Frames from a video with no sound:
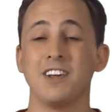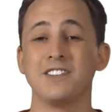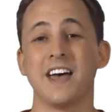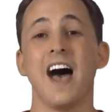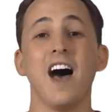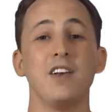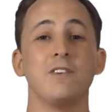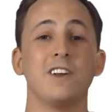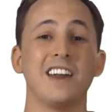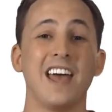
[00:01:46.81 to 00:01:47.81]
is
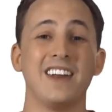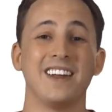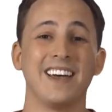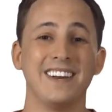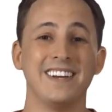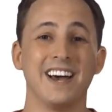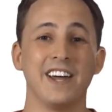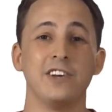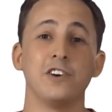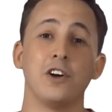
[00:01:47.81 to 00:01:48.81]

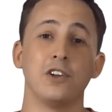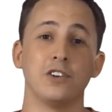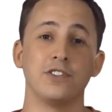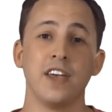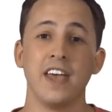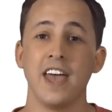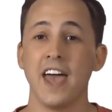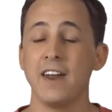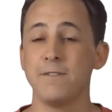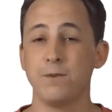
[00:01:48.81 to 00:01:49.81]
$199
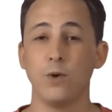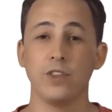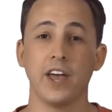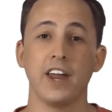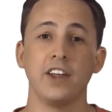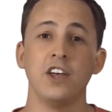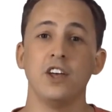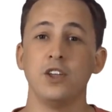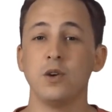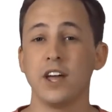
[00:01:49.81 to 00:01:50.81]
and for that
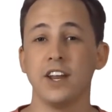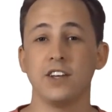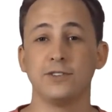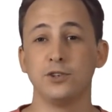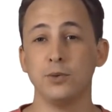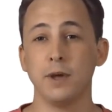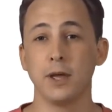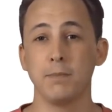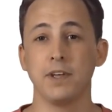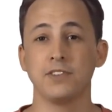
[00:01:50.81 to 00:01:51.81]
you're getting a 2
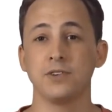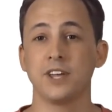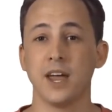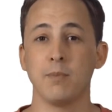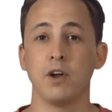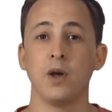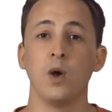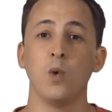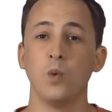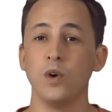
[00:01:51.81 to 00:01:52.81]
megapixel camera
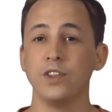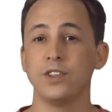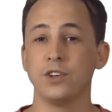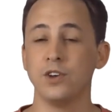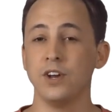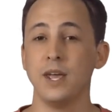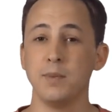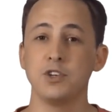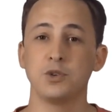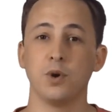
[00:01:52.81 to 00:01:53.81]
with good
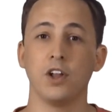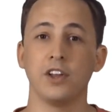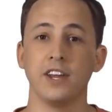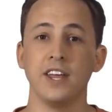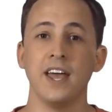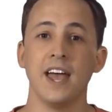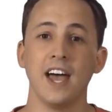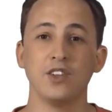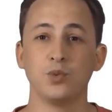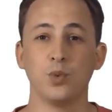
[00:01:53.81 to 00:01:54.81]
image quality
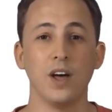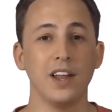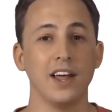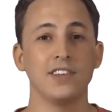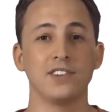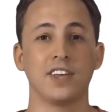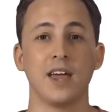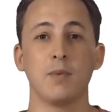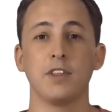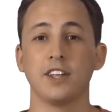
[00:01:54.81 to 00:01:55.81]
as well as a
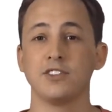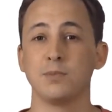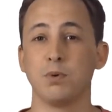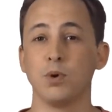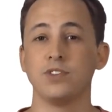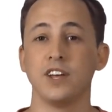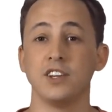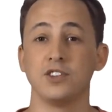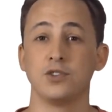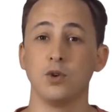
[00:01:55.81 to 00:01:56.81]
camera that supports
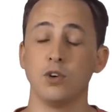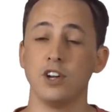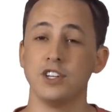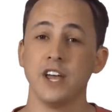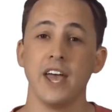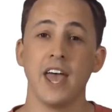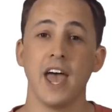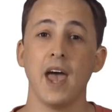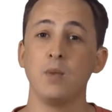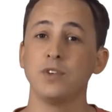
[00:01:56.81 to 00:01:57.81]
edge storage
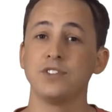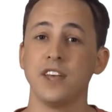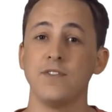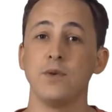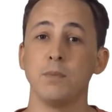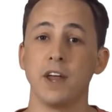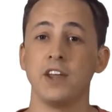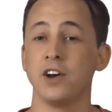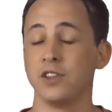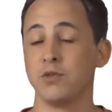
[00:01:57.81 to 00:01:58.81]
and will save you
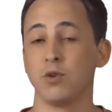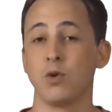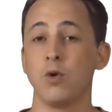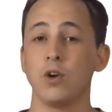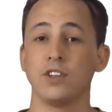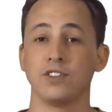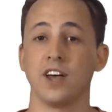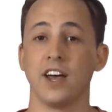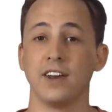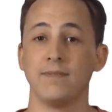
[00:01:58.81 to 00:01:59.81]
money on the recording
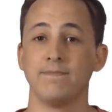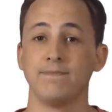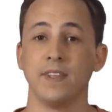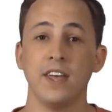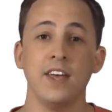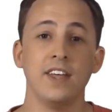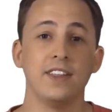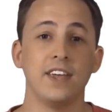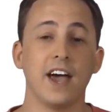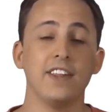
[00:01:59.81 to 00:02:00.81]
side.
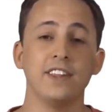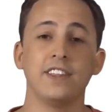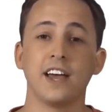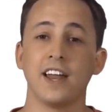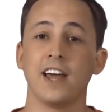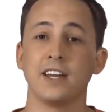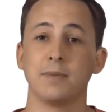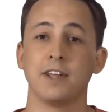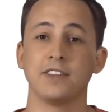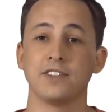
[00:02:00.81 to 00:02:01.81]
The other thing I liked
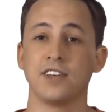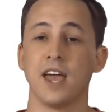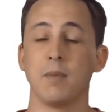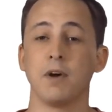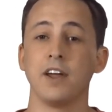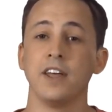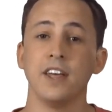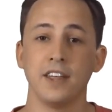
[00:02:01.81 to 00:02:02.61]
about this camera